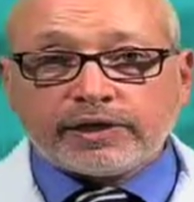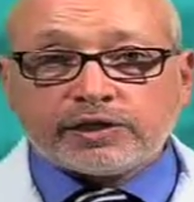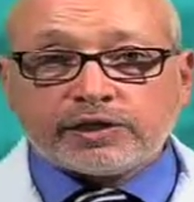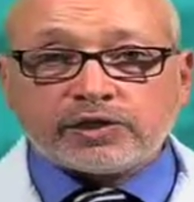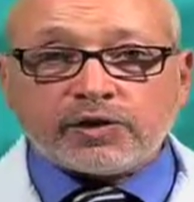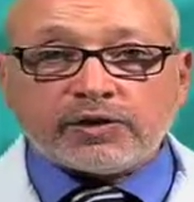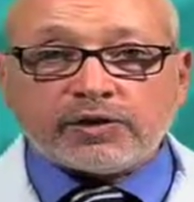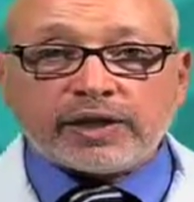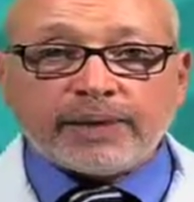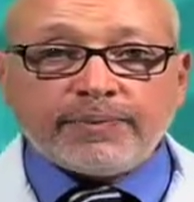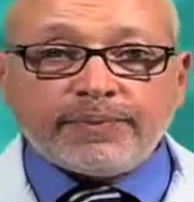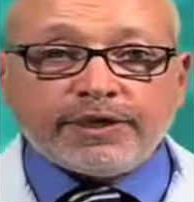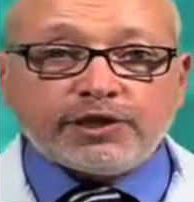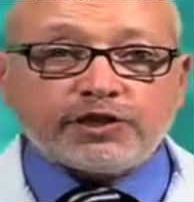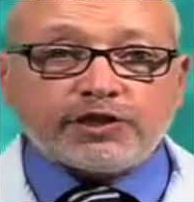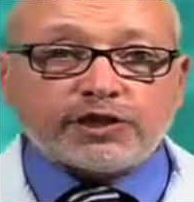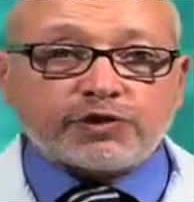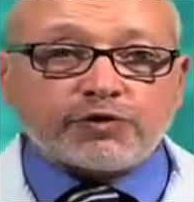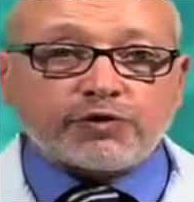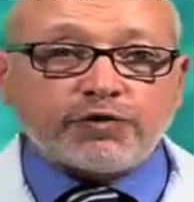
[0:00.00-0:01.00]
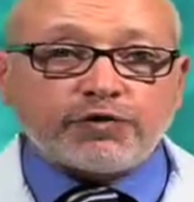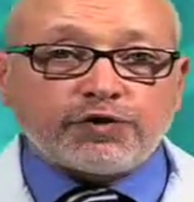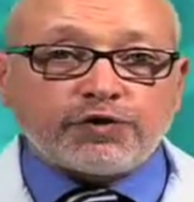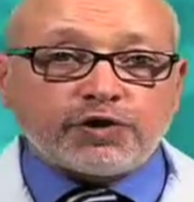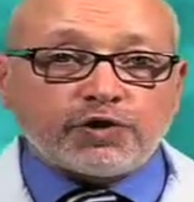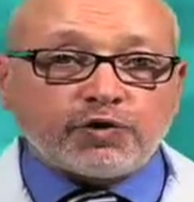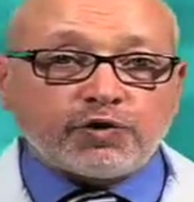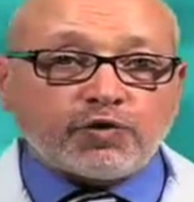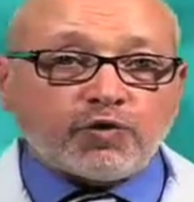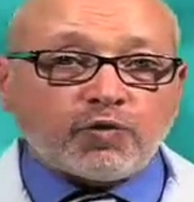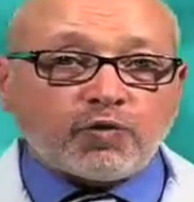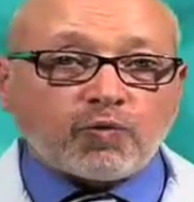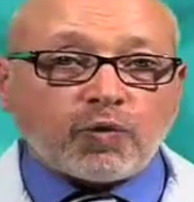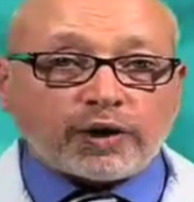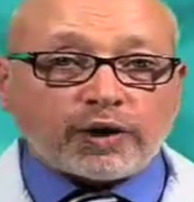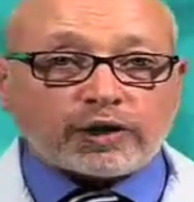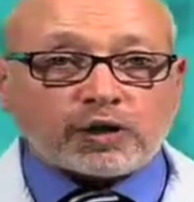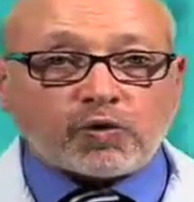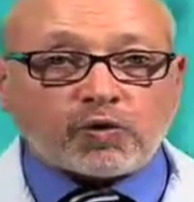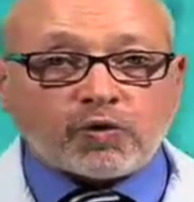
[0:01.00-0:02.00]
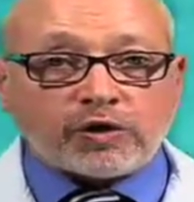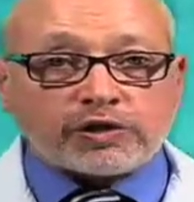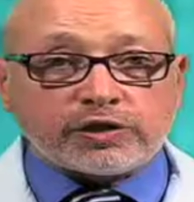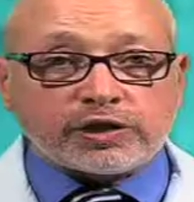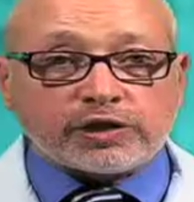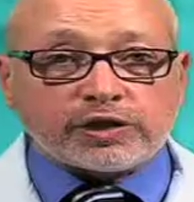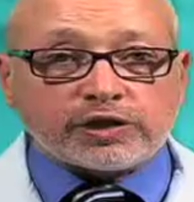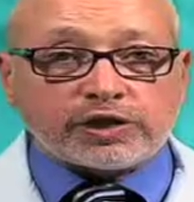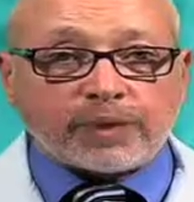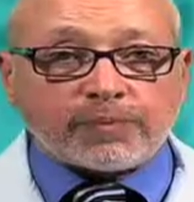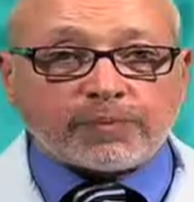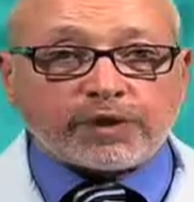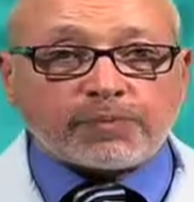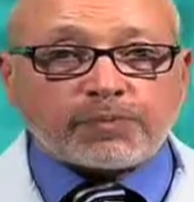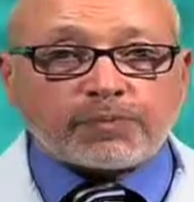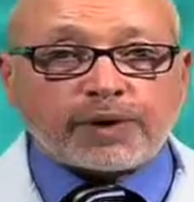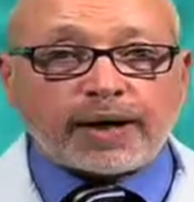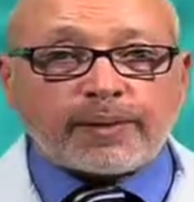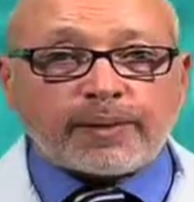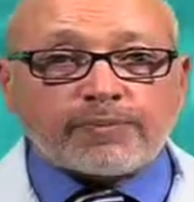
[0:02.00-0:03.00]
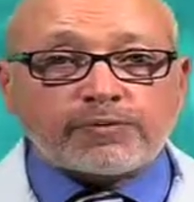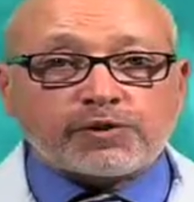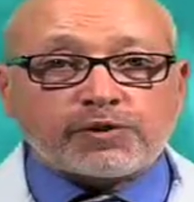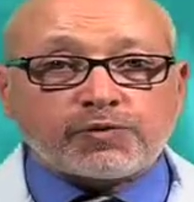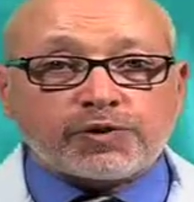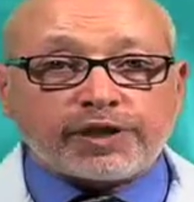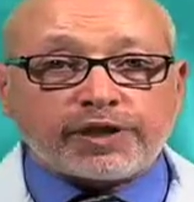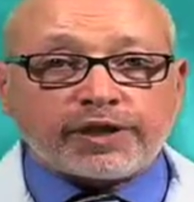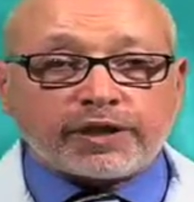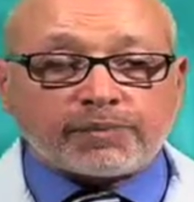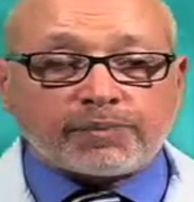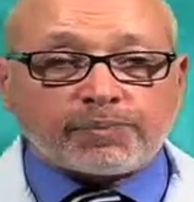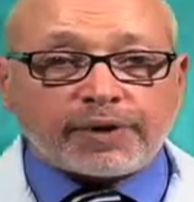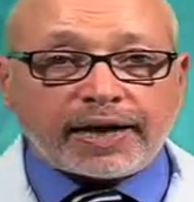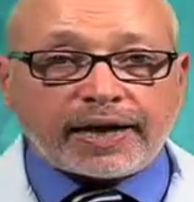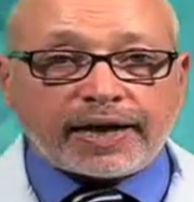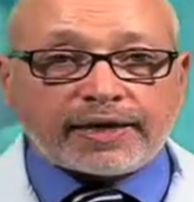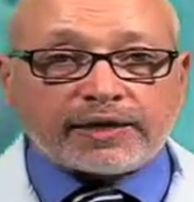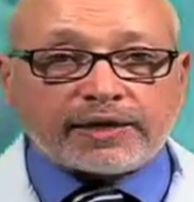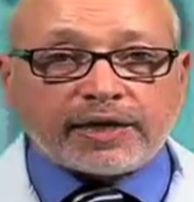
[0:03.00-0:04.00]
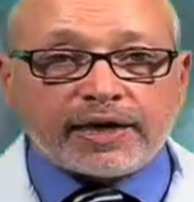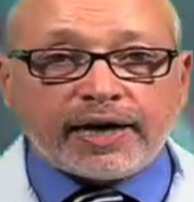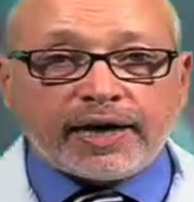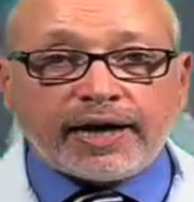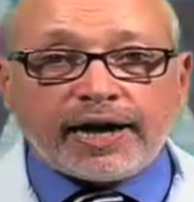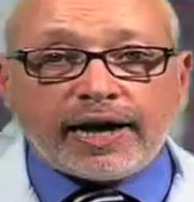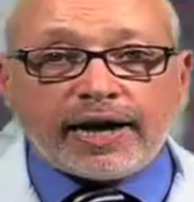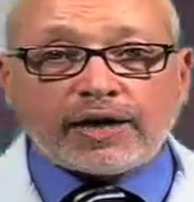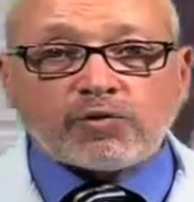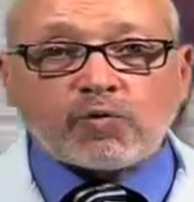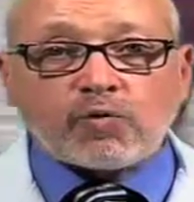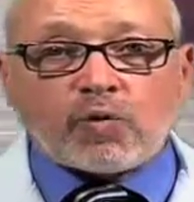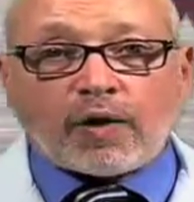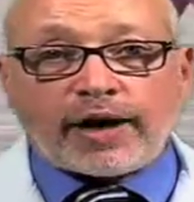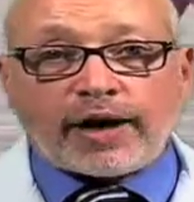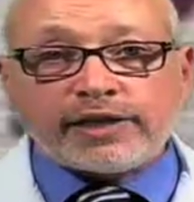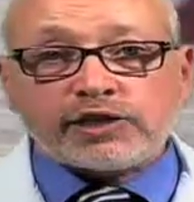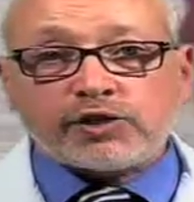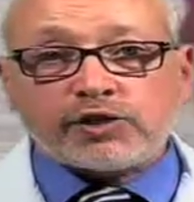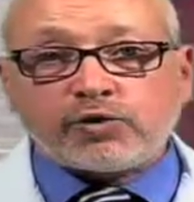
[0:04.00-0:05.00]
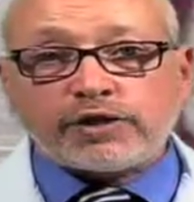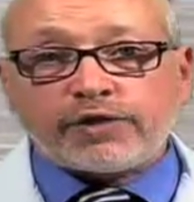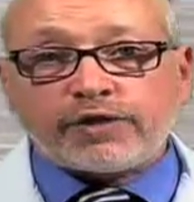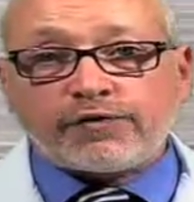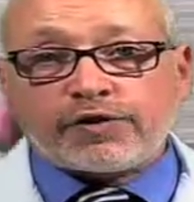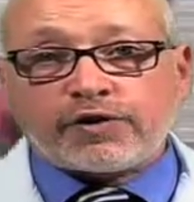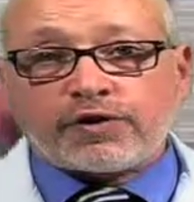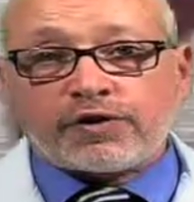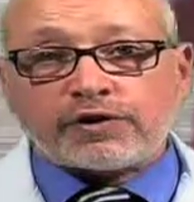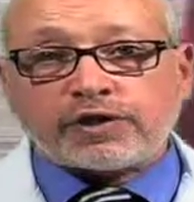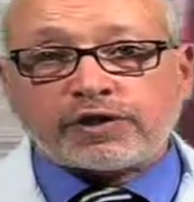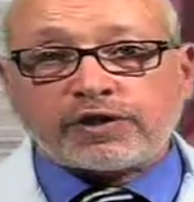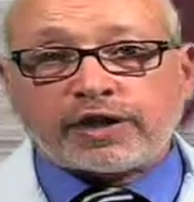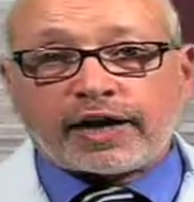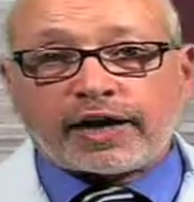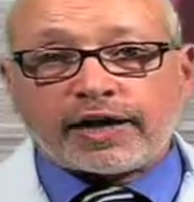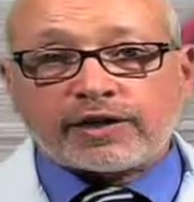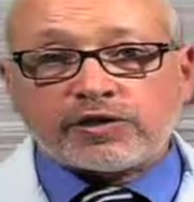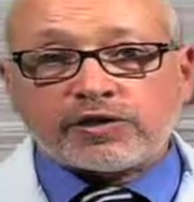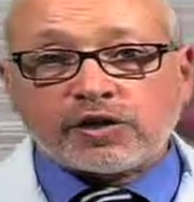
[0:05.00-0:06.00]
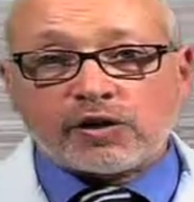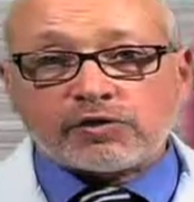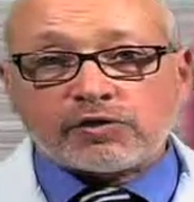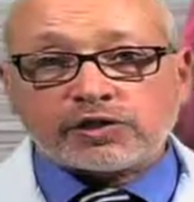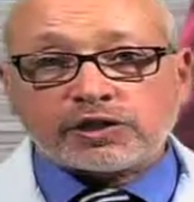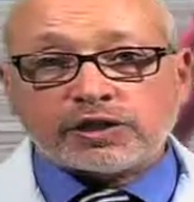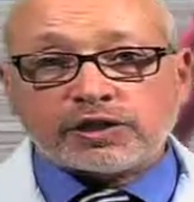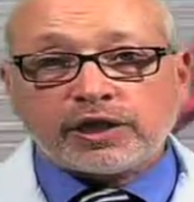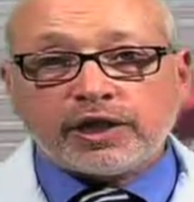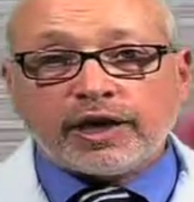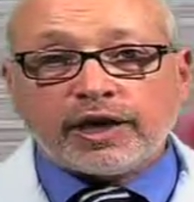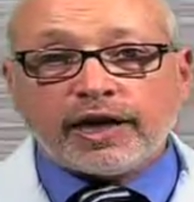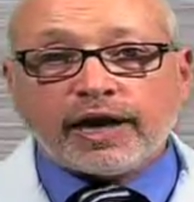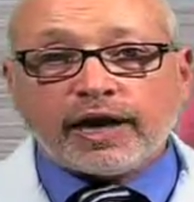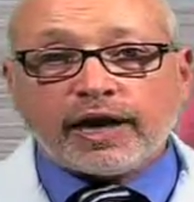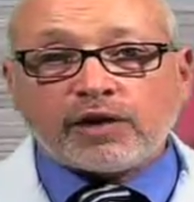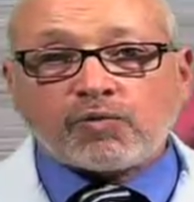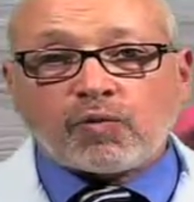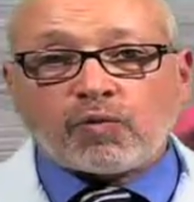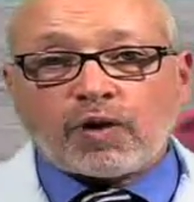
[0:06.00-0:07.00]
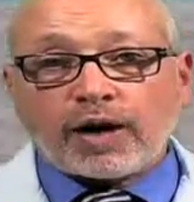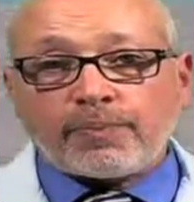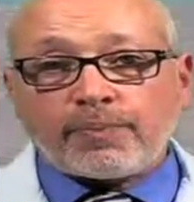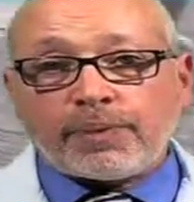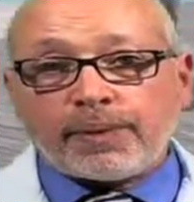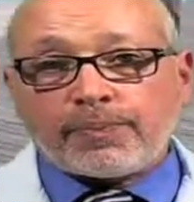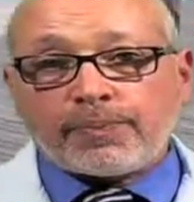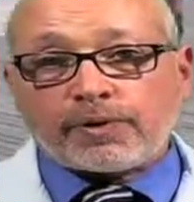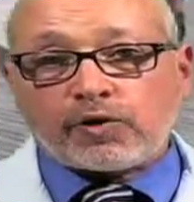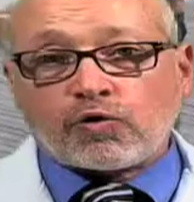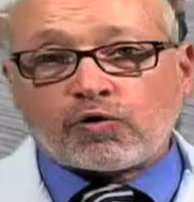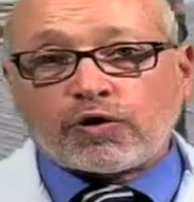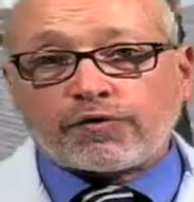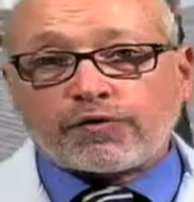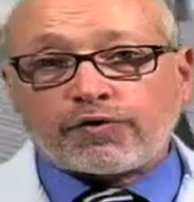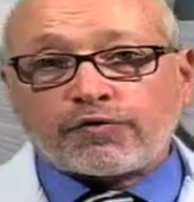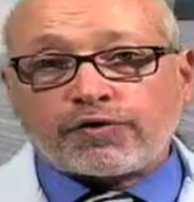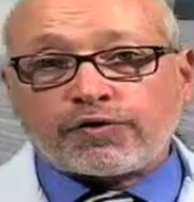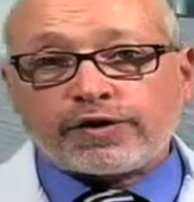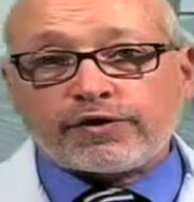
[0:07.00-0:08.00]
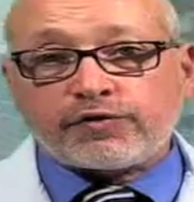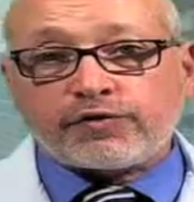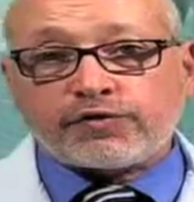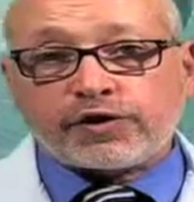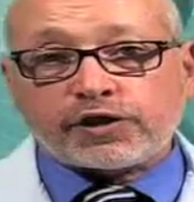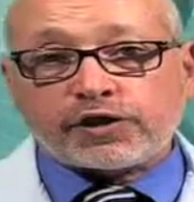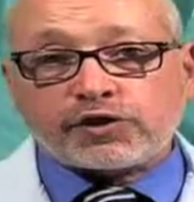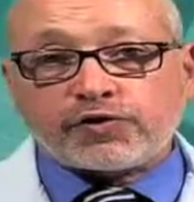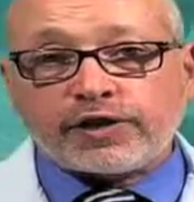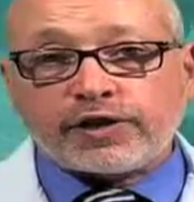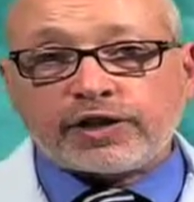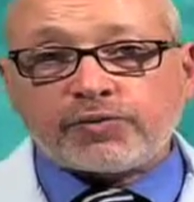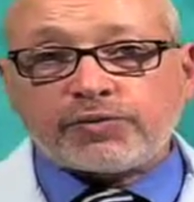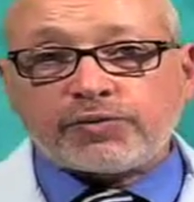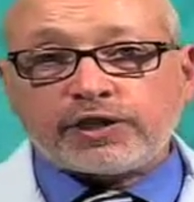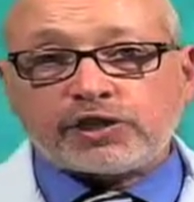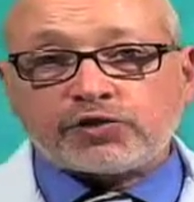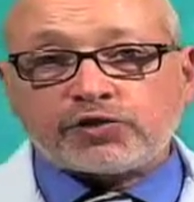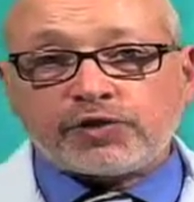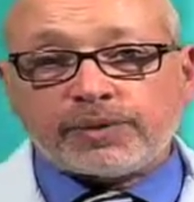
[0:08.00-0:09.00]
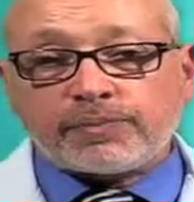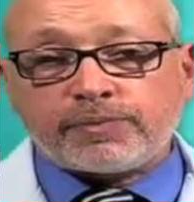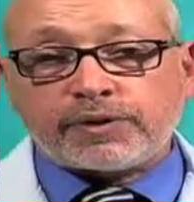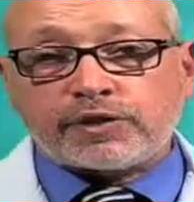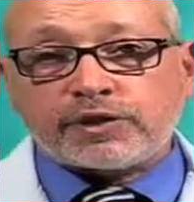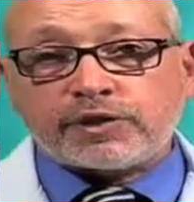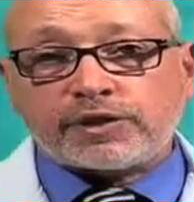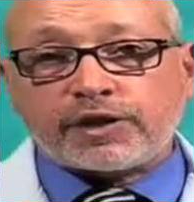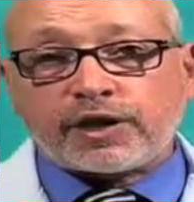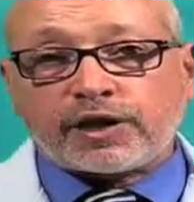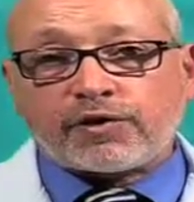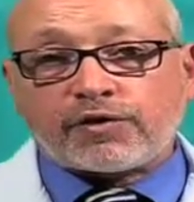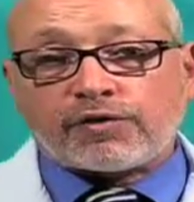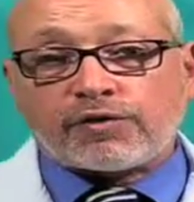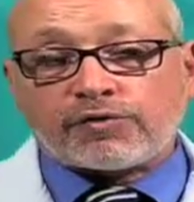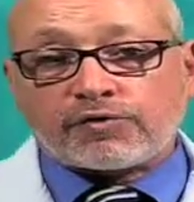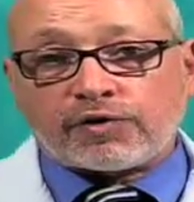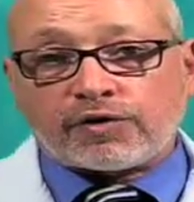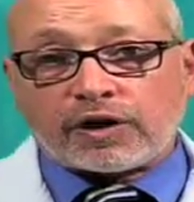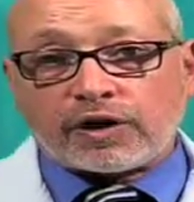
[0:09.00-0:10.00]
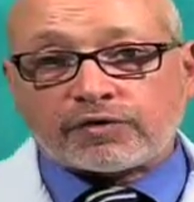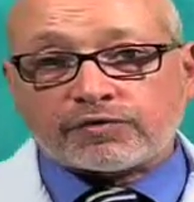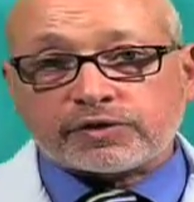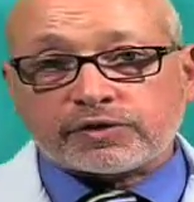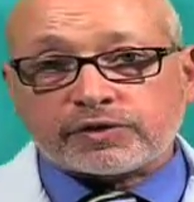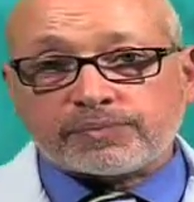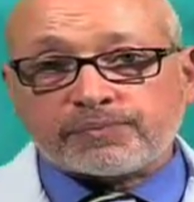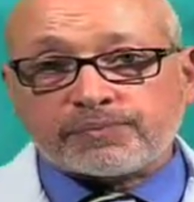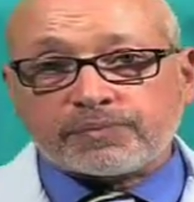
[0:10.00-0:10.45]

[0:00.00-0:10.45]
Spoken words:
So let me just review what causes some of the problems with heel pain and why it's so difficult to diagnose, and why people are often very frustrated with the treatments that are involved.